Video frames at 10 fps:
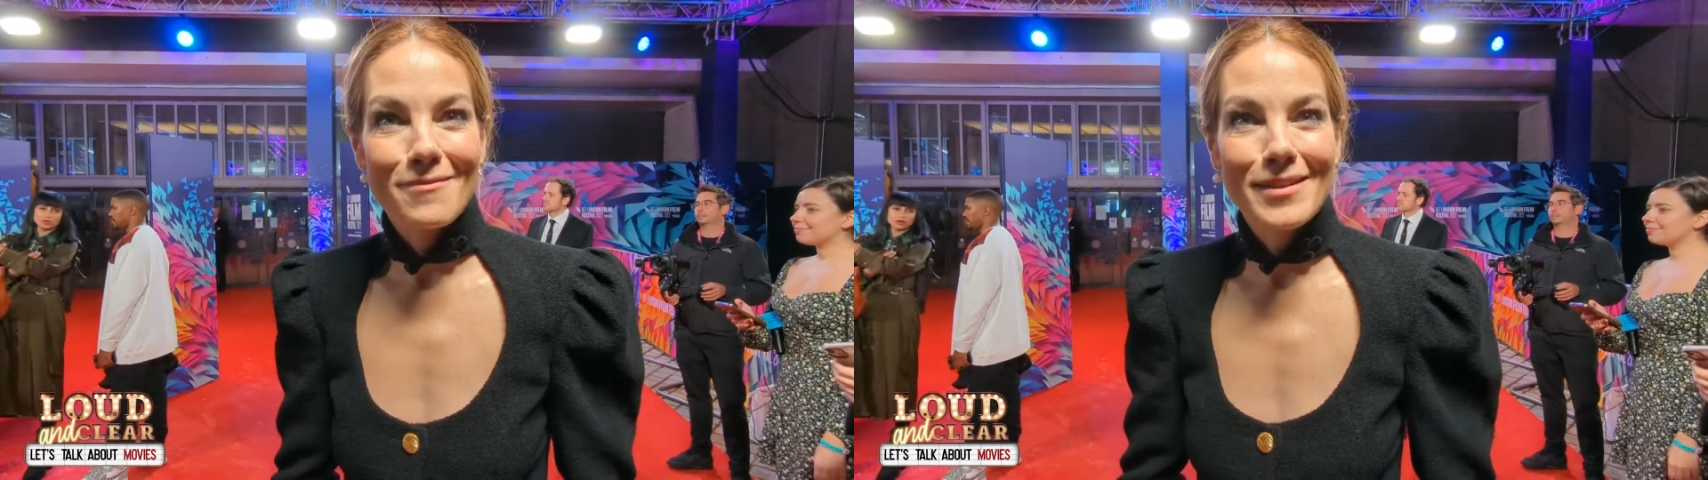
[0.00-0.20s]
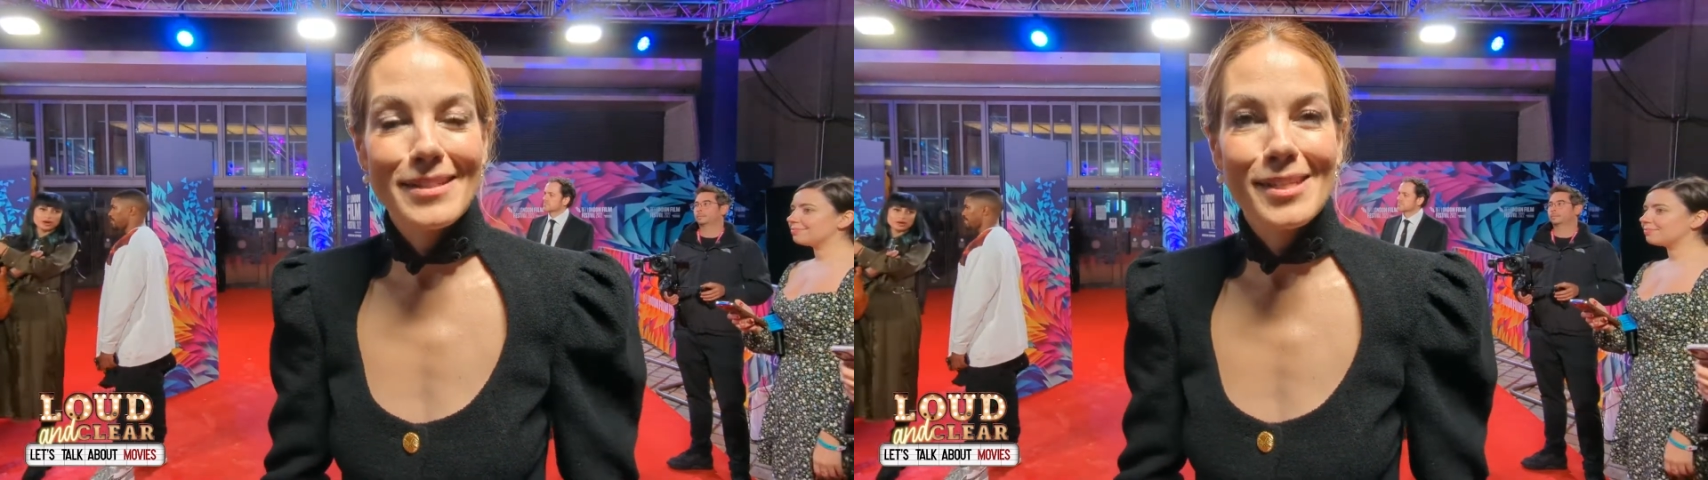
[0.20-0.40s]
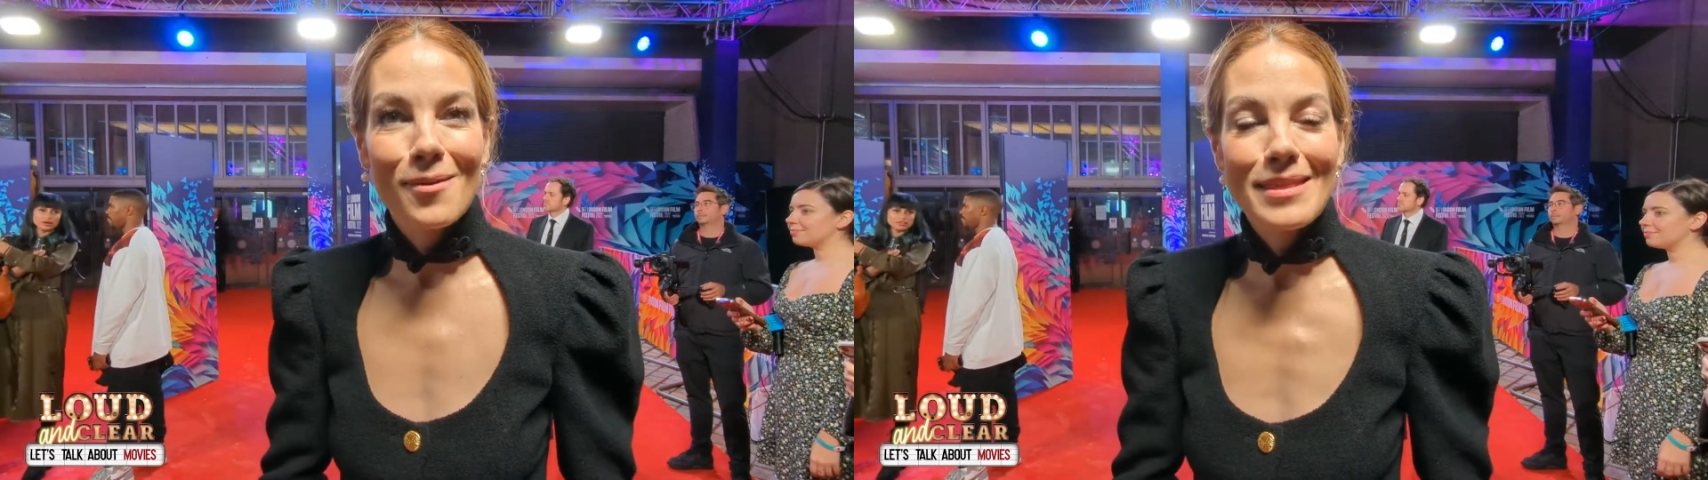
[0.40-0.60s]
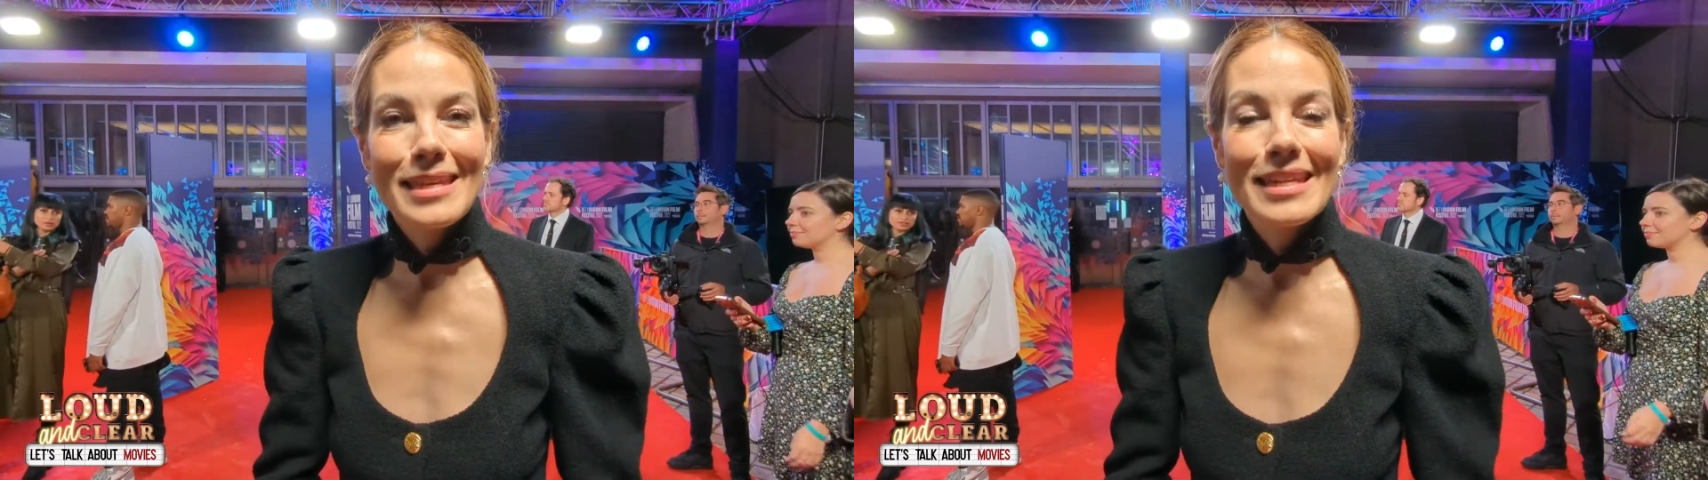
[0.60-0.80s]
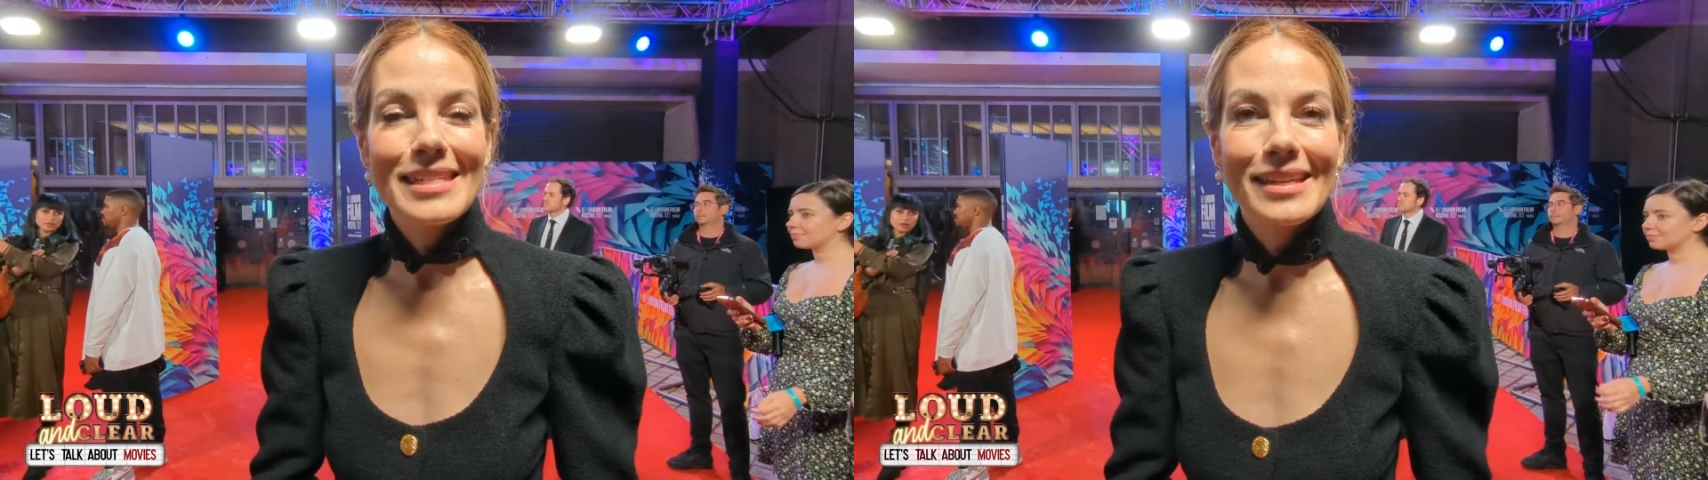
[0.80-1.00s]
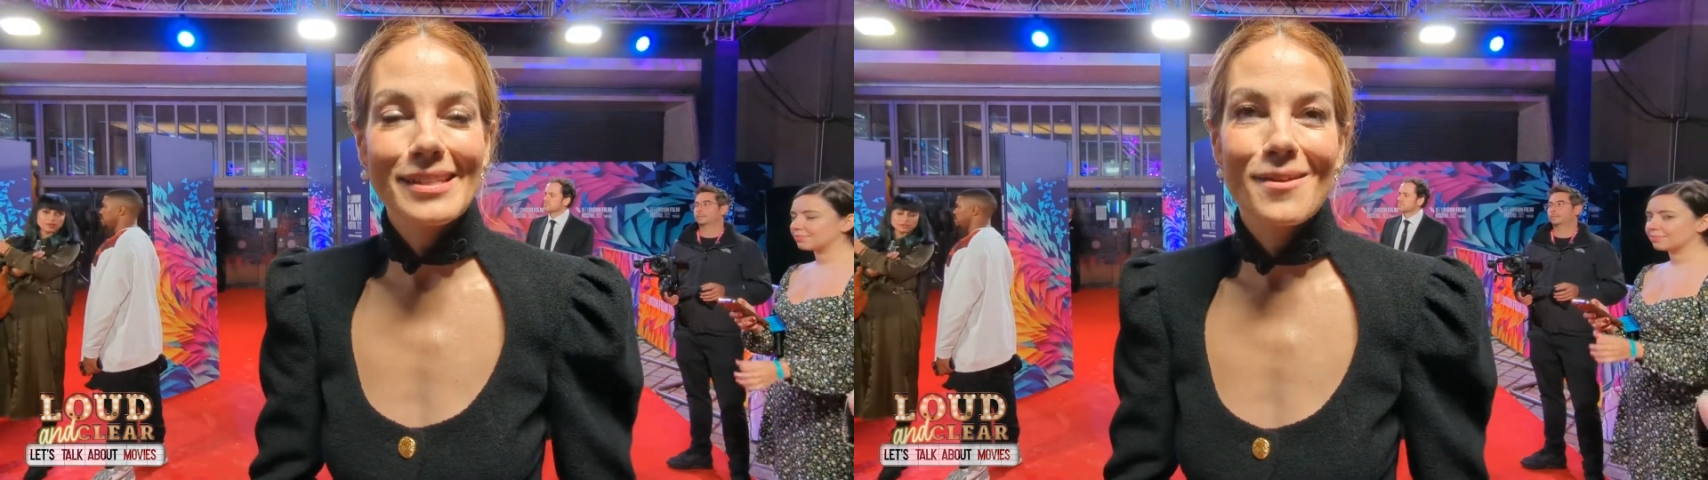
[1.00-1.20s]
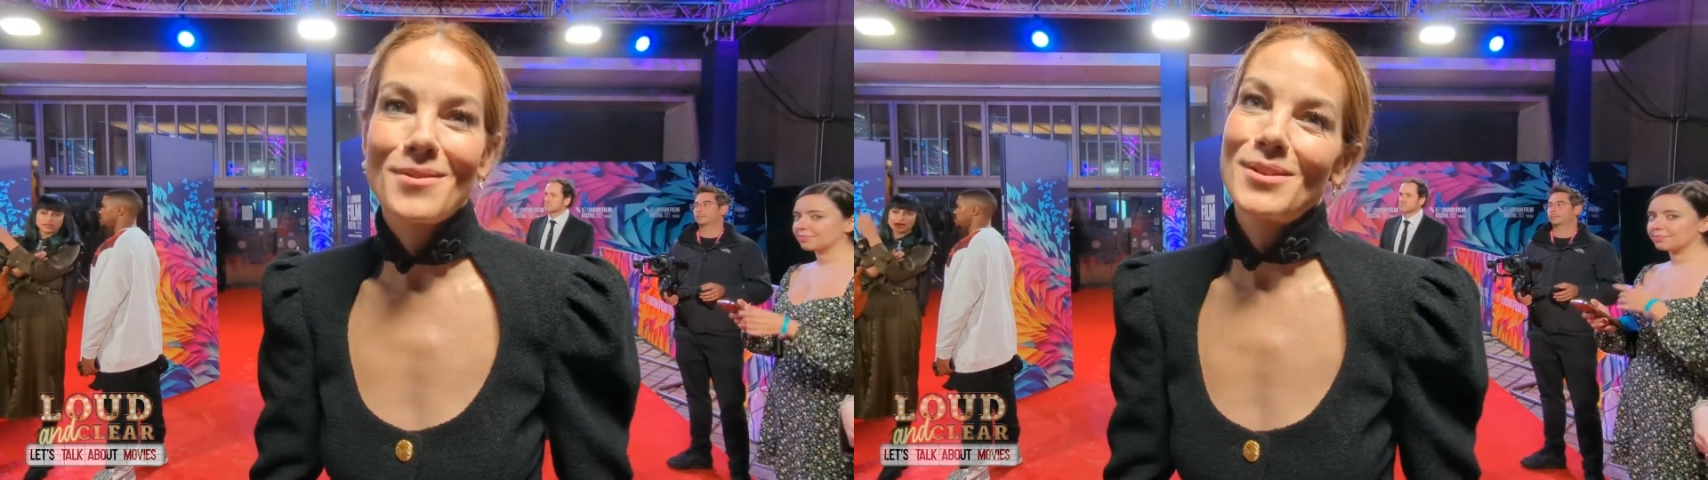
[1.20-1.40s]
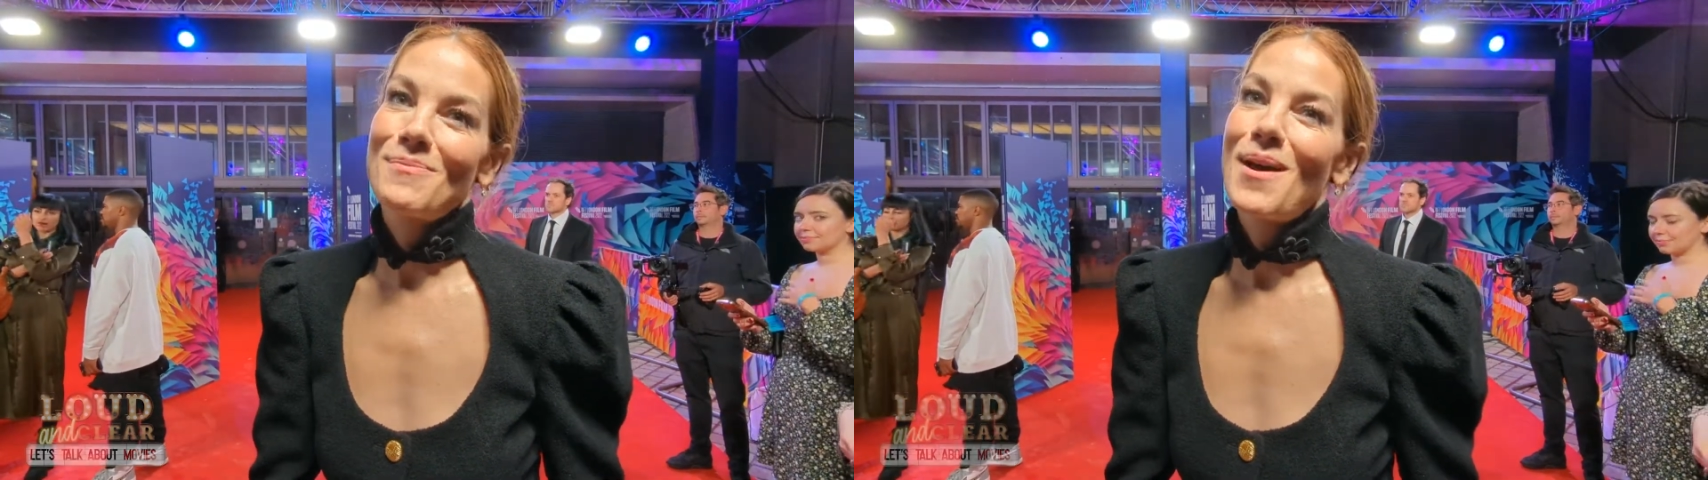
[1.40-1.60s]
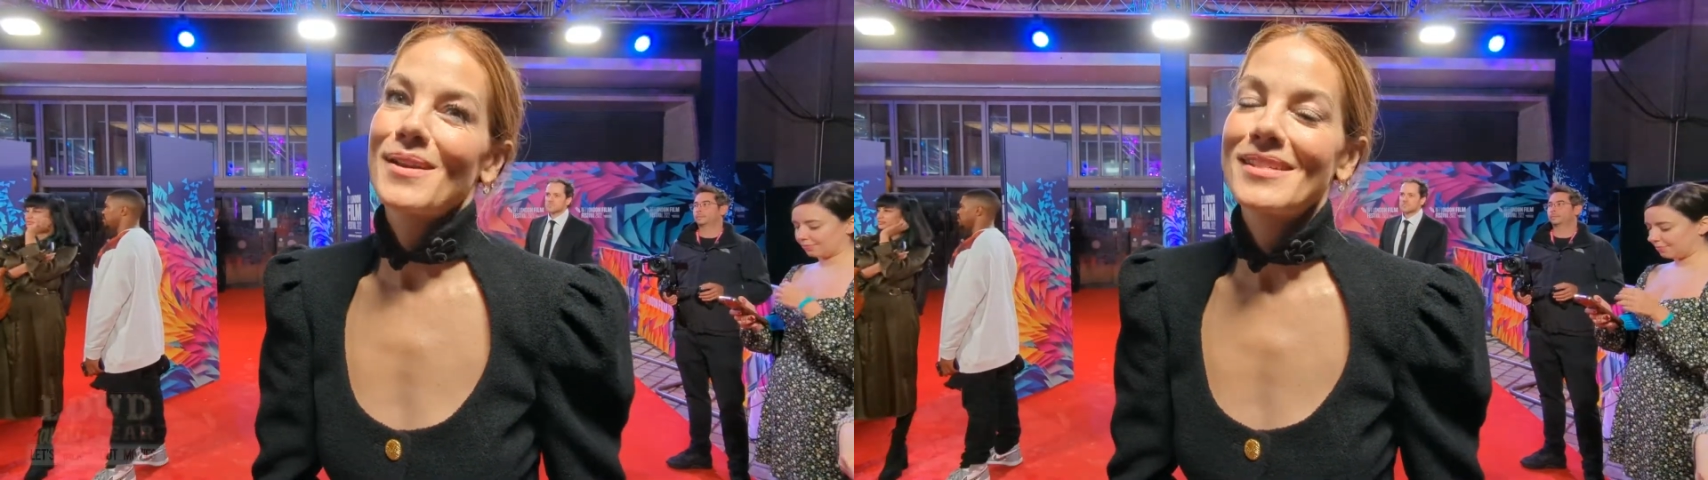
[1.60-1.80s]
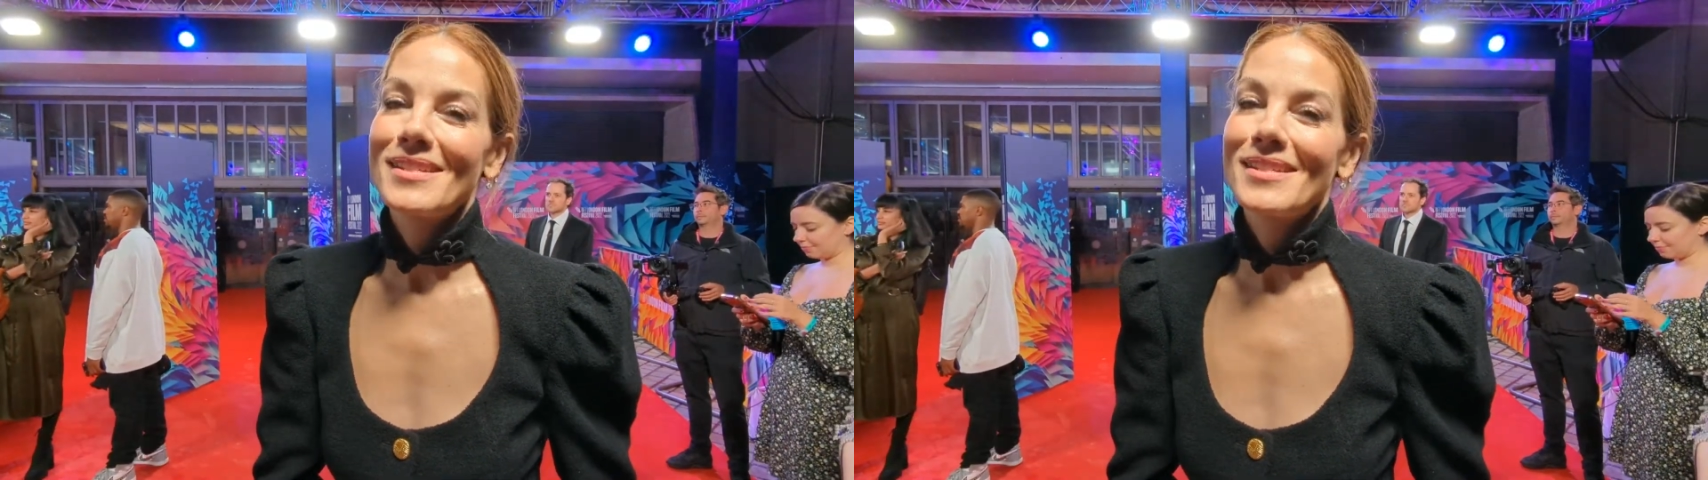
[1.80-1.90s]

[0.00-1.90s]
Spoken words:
and so I think it ticks all those boxes.